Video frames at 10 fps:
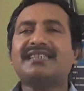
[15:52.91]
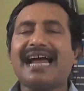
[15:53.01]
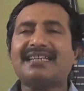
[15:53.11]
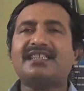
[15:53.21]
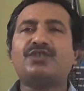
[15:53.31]

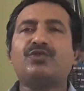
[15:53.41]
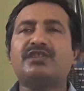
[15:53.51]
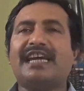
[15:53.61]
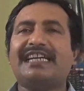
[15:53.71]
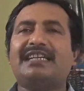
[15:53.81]
charges
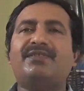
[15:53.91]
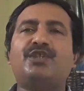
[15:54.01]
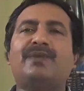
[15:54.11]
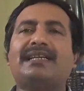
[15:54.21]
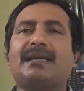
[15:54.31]
on the
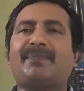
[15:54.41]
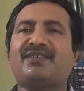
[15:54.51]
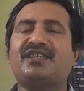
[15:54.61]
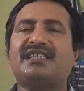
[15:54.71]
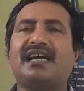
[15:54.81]
individual
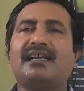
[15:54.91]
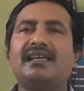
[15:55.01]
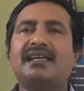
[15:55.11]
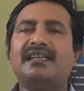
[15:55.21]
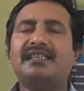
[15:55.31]
capacitor